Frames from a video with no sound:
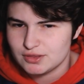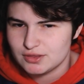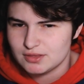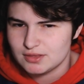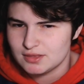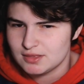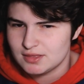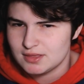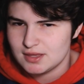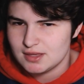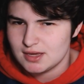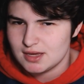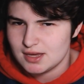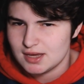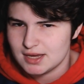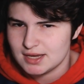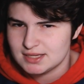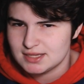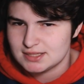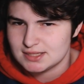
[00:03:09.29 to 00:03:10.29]
the
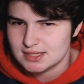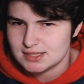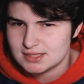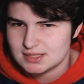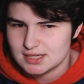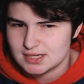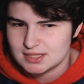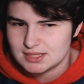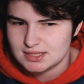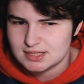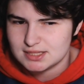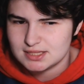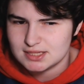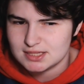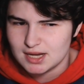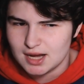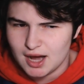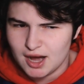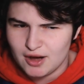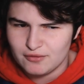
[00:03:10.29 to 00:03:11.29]
existence
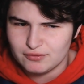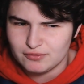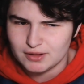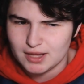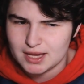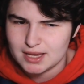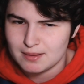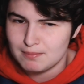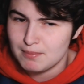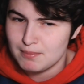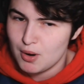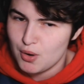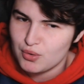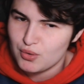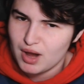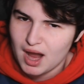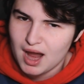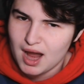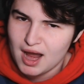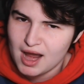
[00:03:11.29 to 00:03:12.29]
of like
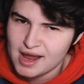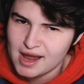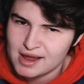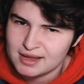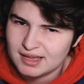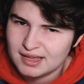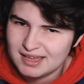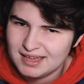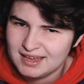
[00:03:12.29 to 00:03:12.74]
mogai